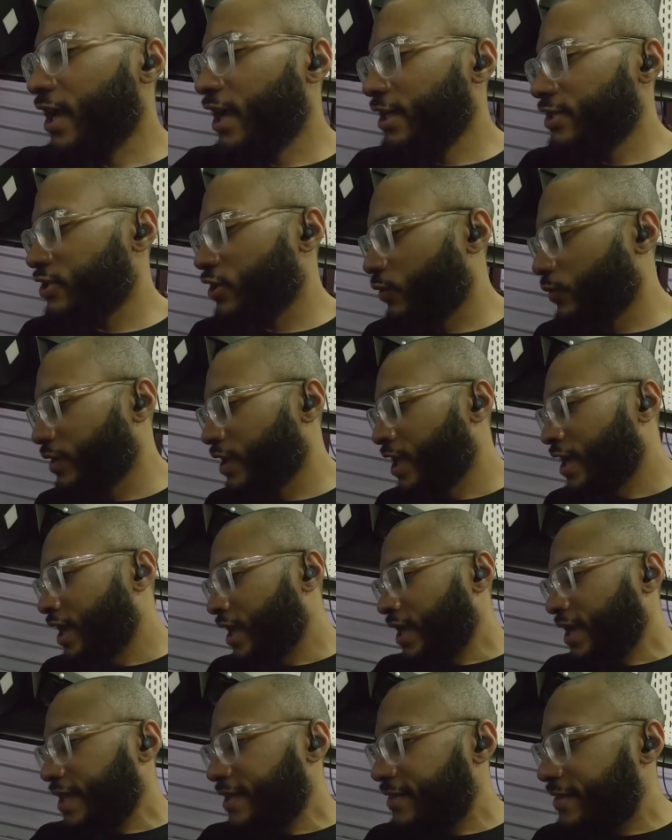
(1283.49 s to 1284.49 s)
So
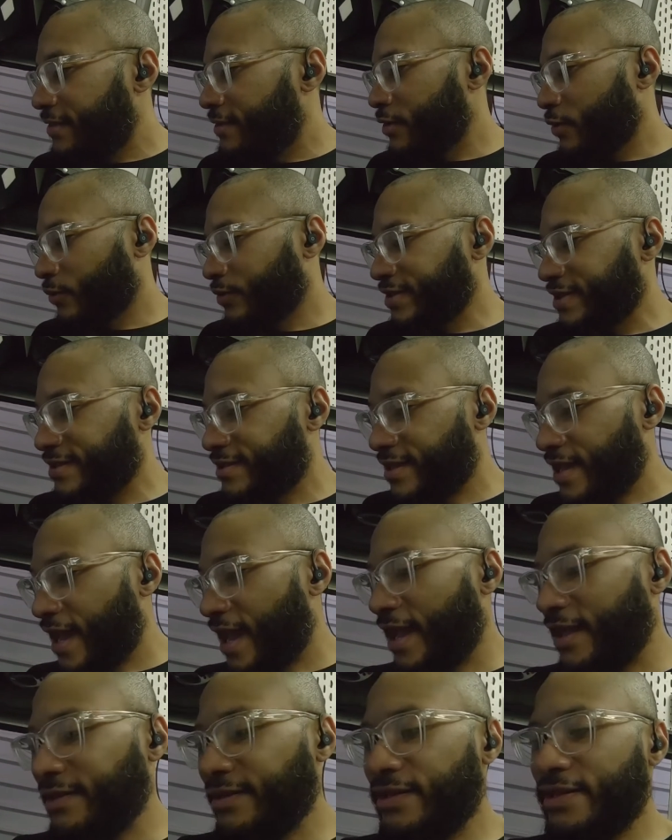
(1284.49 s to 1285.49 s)
there was
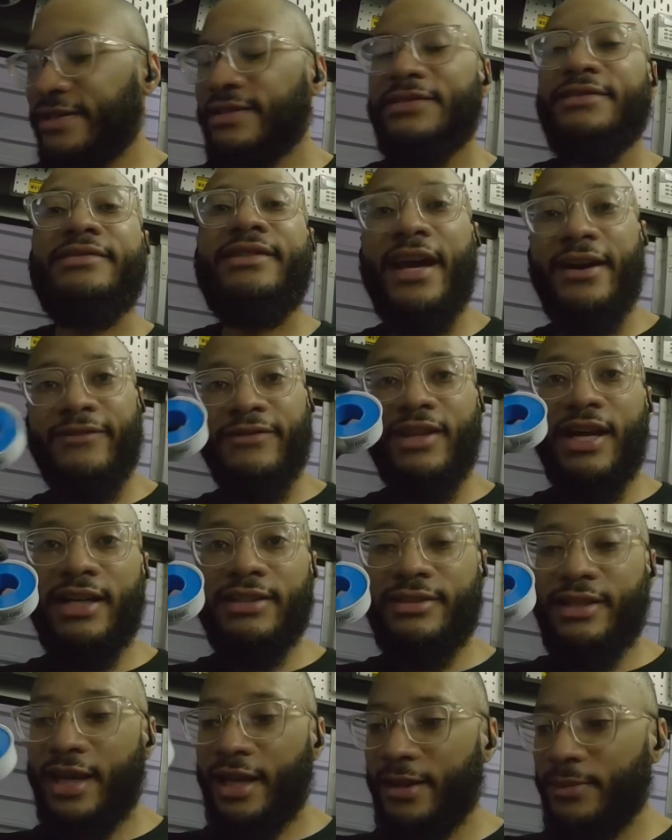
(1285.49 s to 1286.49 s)
that.
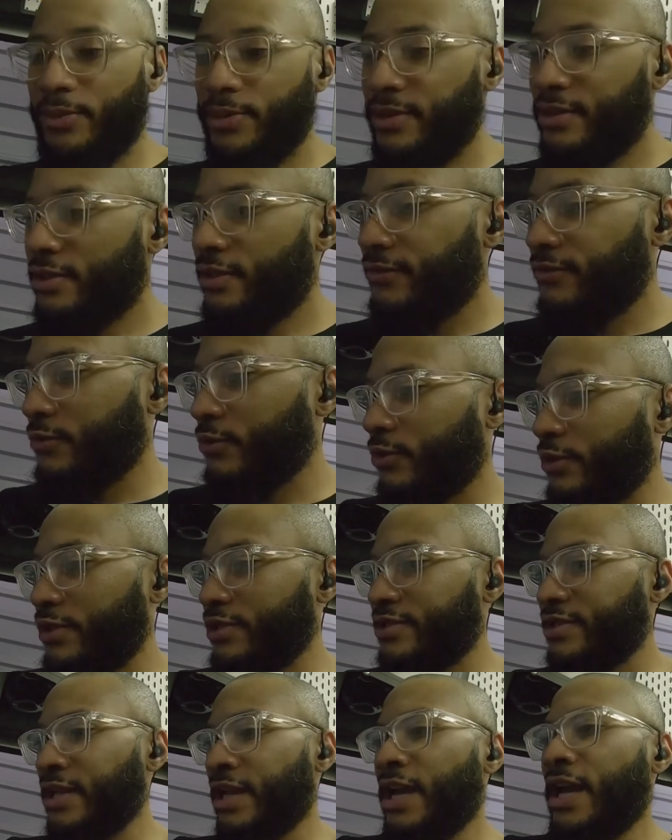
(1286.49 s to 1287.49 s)
Teflon tape, of
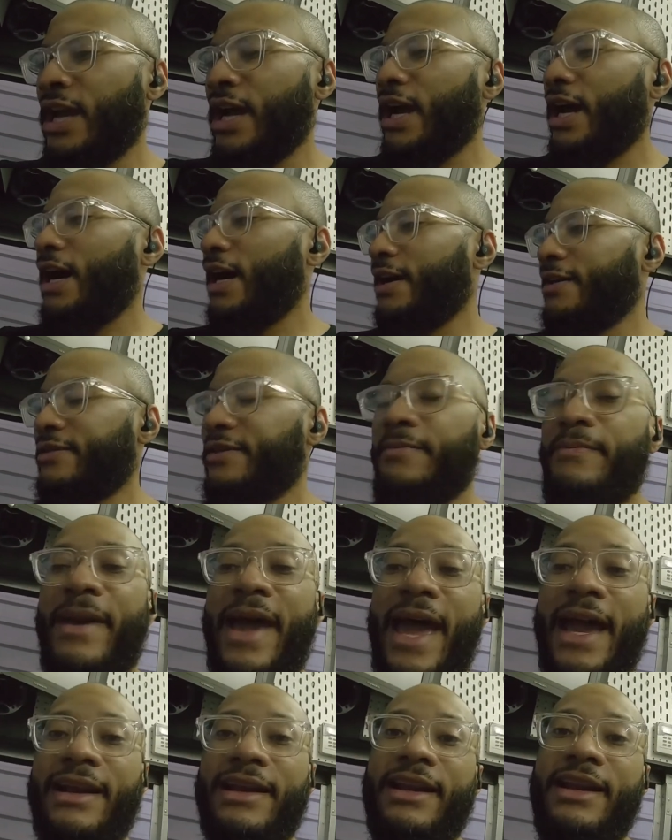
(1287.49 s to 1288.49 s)
course. The
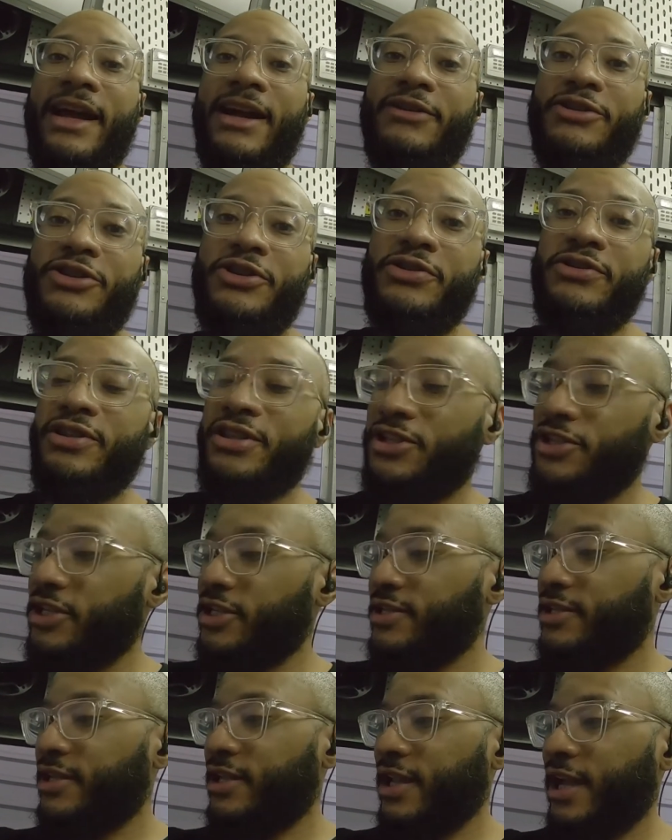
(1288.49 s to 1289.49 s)
magnet I was using
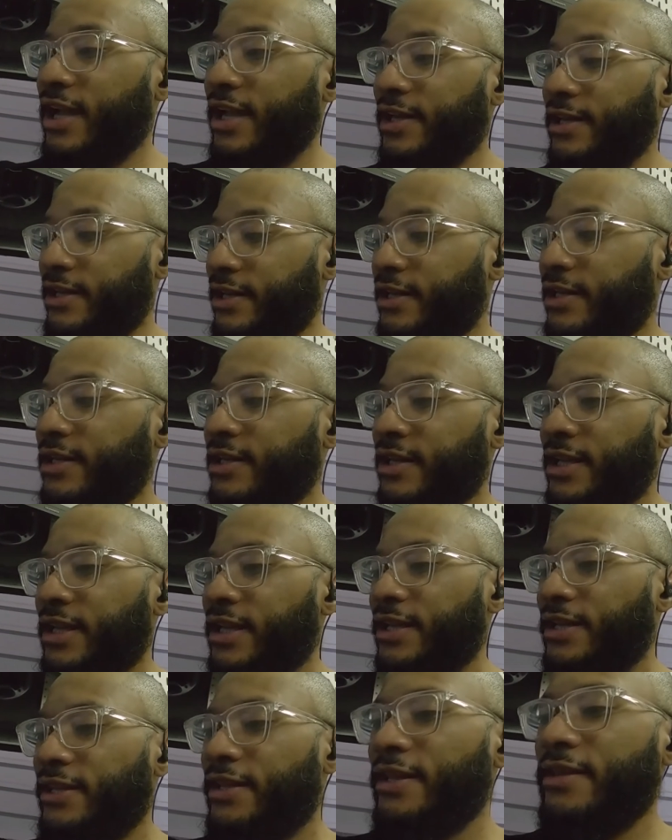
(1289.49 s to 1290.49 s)
just to kind of
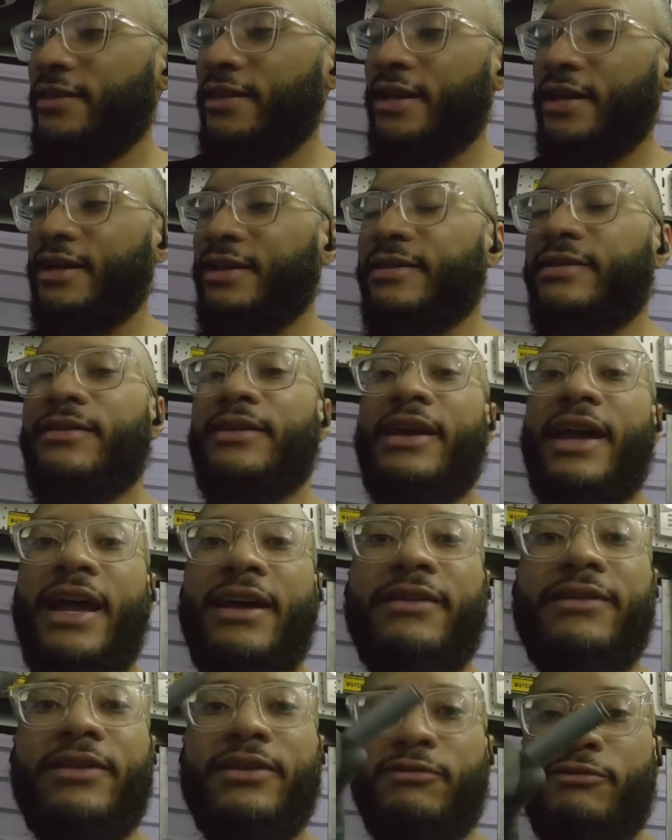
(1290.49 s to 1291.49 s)
get the
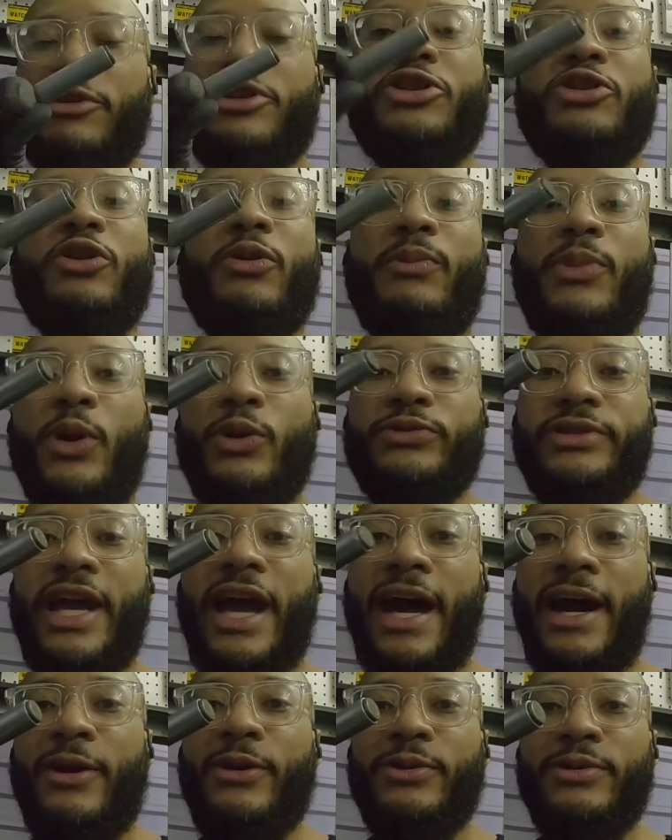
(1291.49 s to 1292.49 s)
original bolt
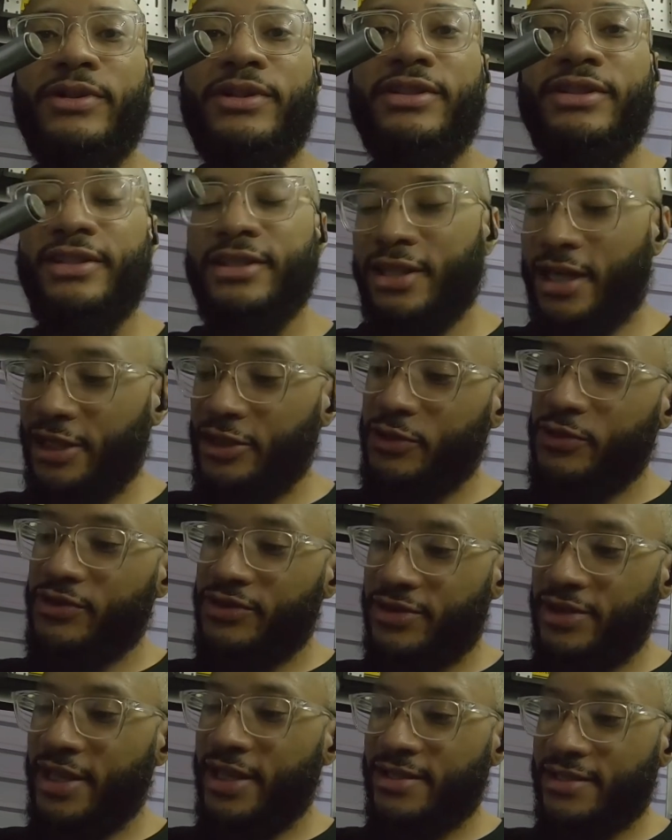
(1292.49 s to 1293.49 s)
out. I
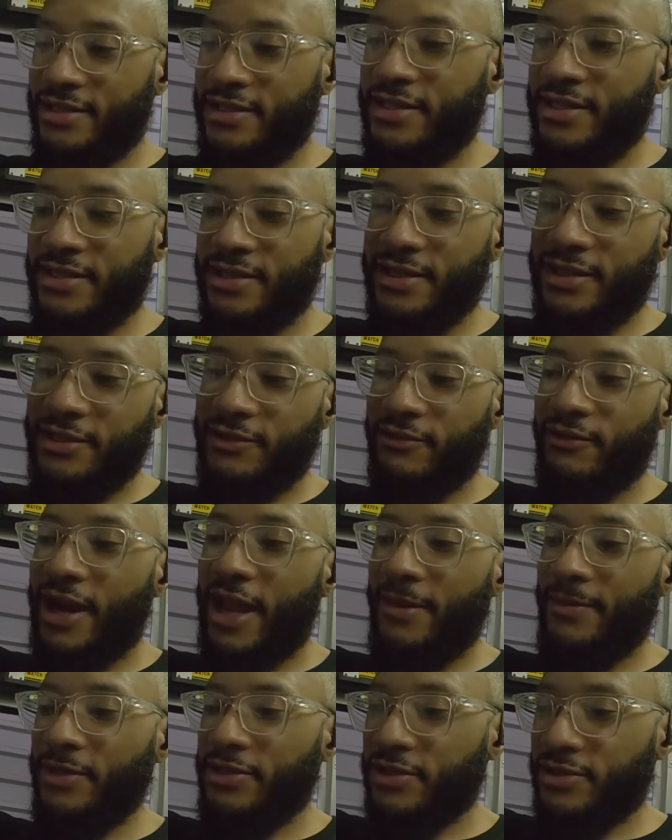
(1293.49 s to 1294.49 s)
used this just to
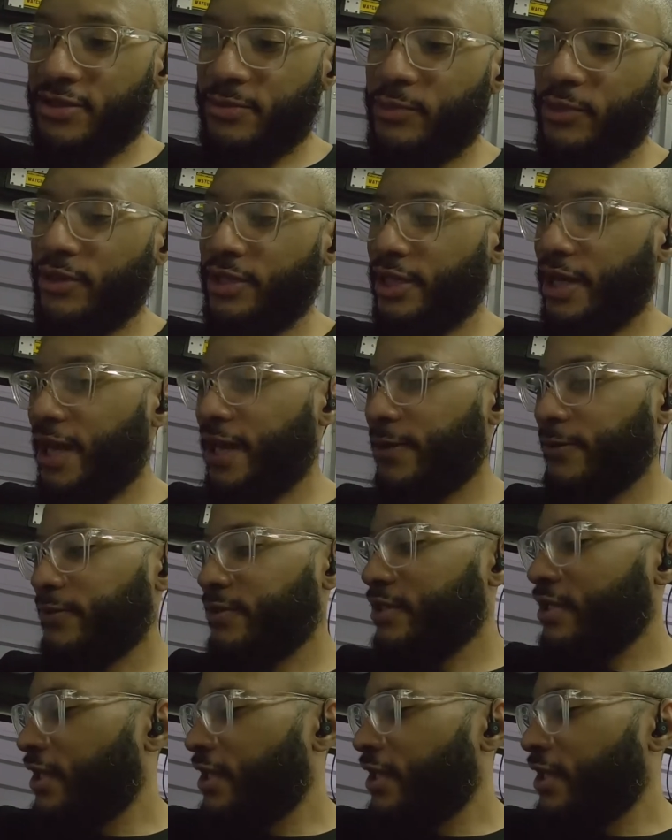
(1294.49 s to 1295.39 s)
grab it, just to pull it out.